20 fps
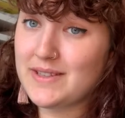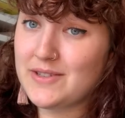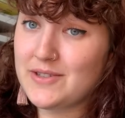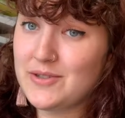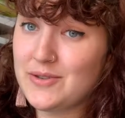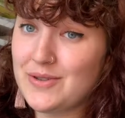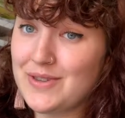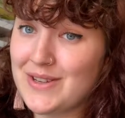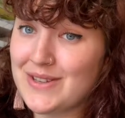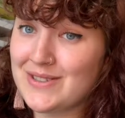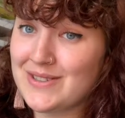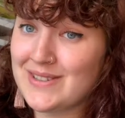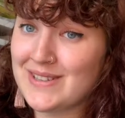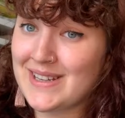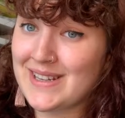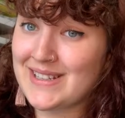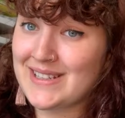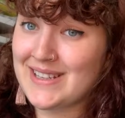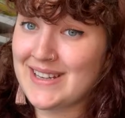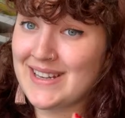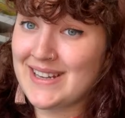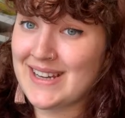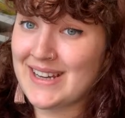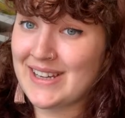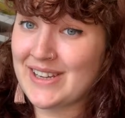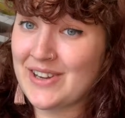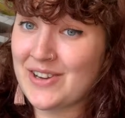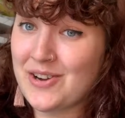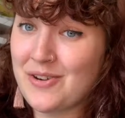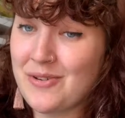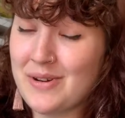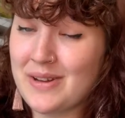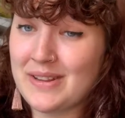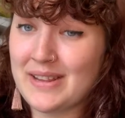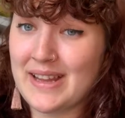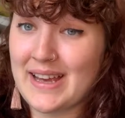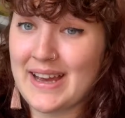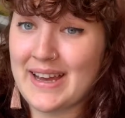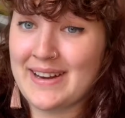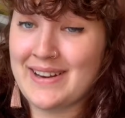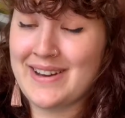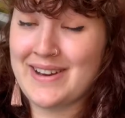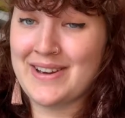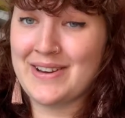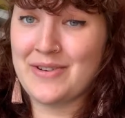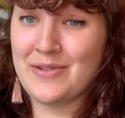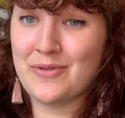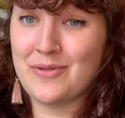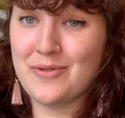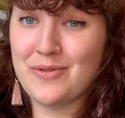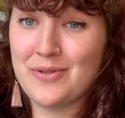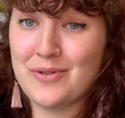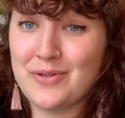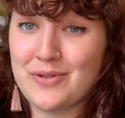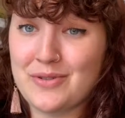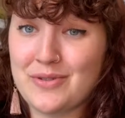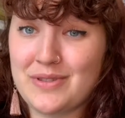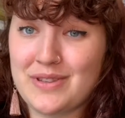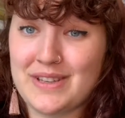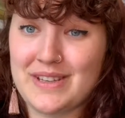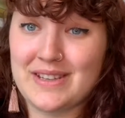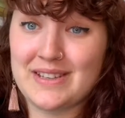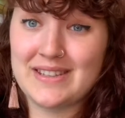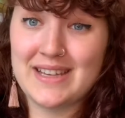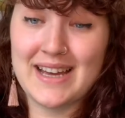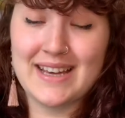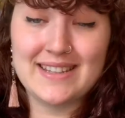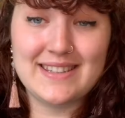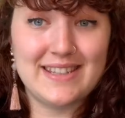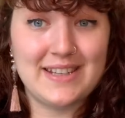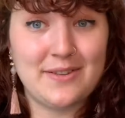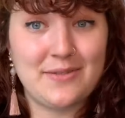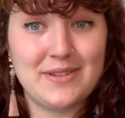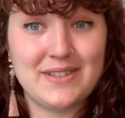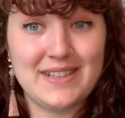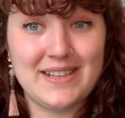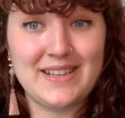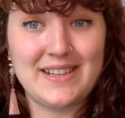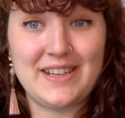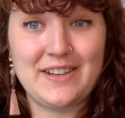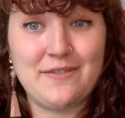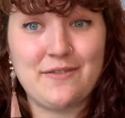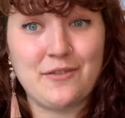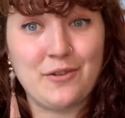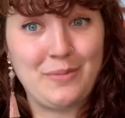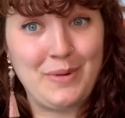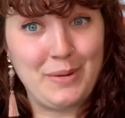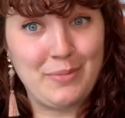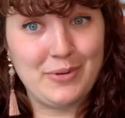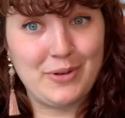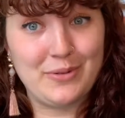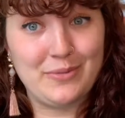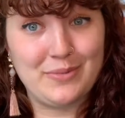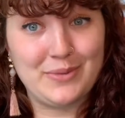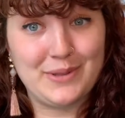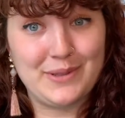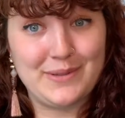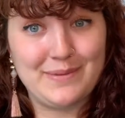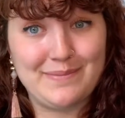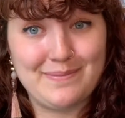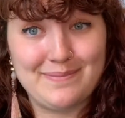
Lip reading: it's 2019, I can go online and order the exact sequence I need for my probes.